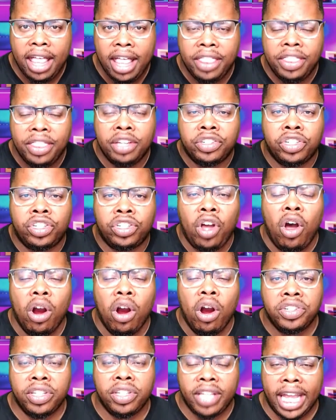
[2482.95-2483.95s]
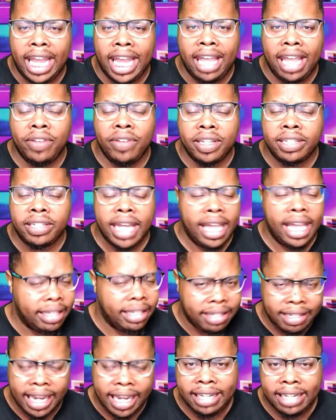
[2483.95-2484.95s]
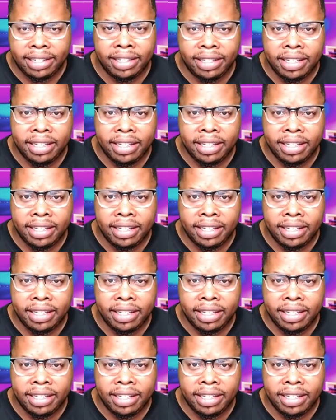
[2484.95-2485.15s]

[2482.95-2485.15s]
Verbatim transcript: the stars of the heavens and the sands of